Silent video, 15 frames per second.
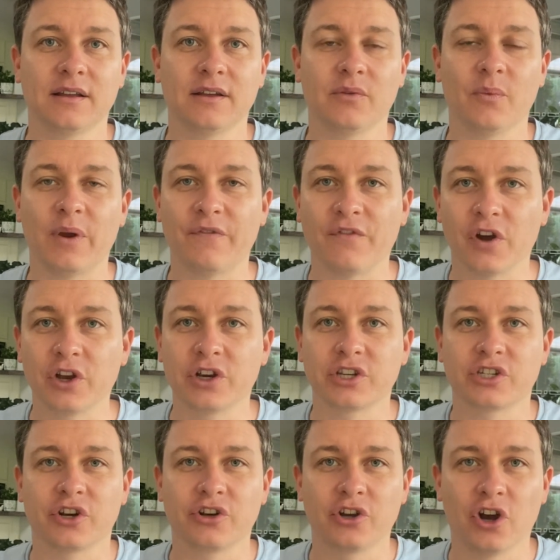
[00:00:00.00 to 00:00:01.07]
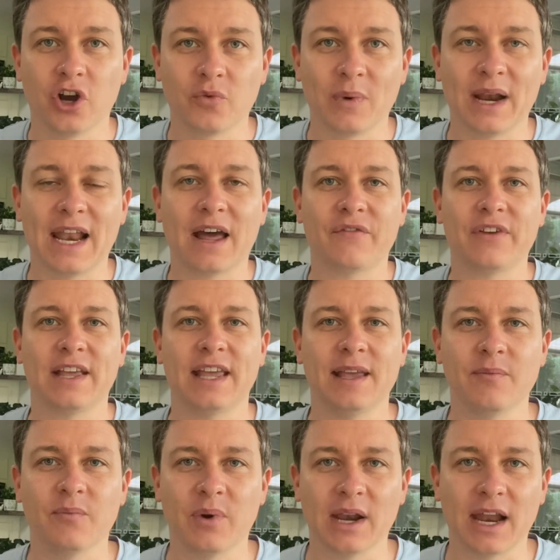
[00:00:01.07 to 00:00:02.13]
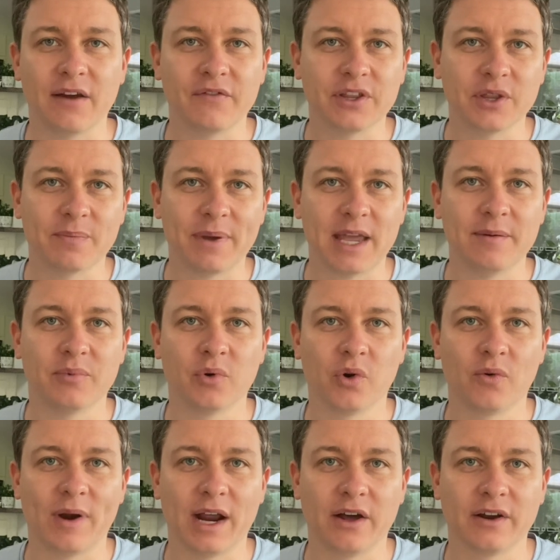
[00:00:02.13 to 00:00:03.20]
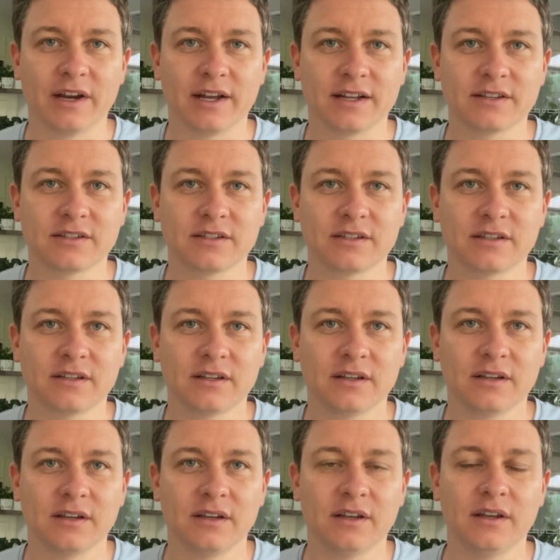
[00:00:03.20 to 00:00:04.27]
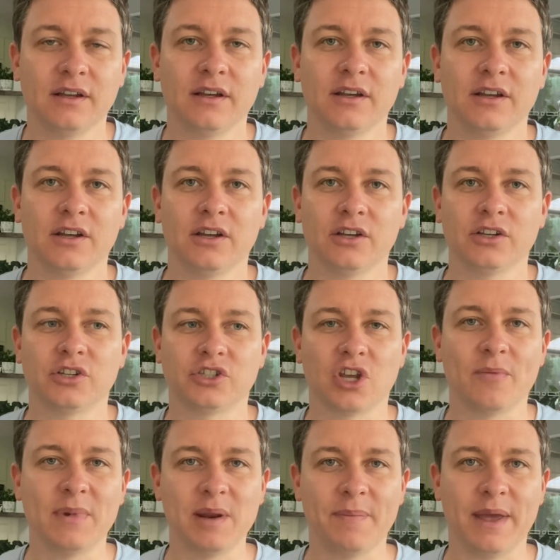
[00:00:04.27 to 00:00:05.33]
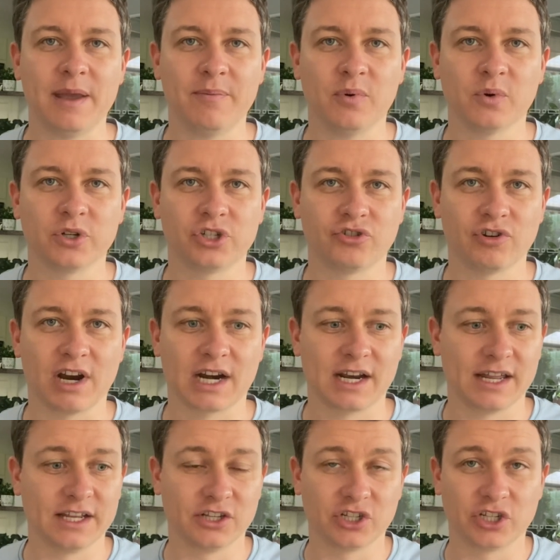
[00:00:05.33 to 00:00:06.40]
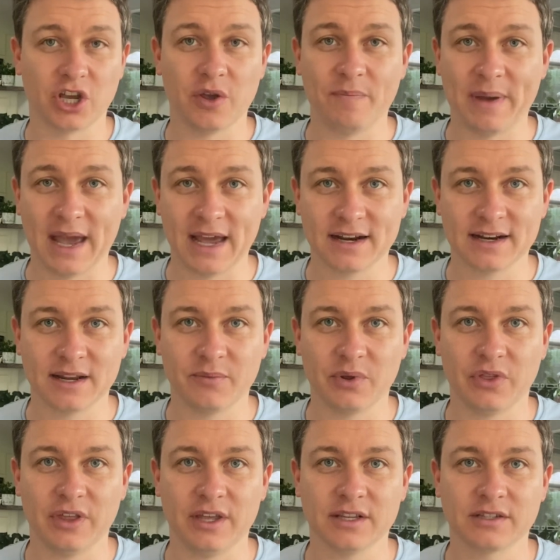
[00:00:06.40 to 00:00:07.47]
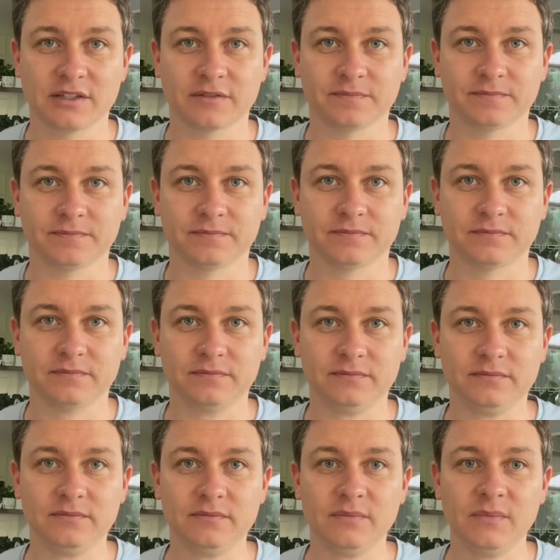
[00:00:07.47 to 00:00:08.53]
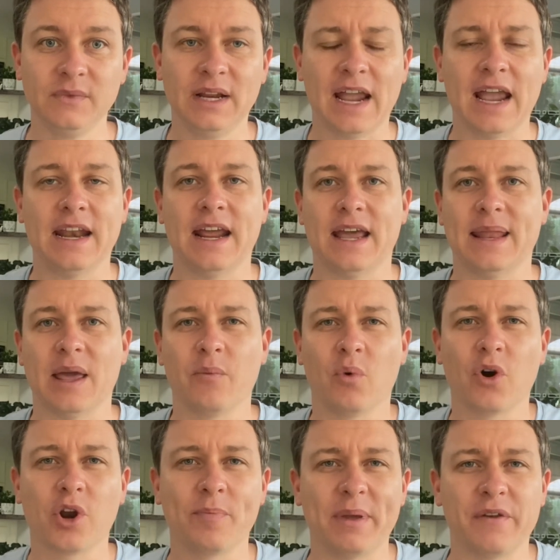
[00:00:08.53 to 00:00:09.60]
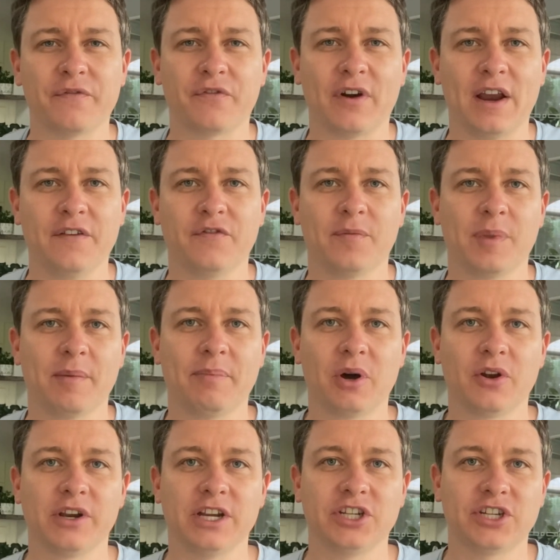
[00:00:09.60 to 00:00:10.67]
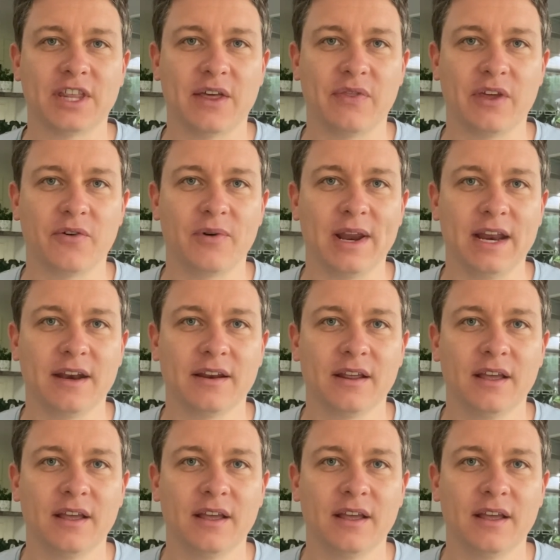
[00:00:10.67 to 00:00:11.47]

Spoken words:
we're focused on God, we're loving Him, we're loving the people around us. So many people are struggling so badly with this, and they want to be free from the bondage that they're in,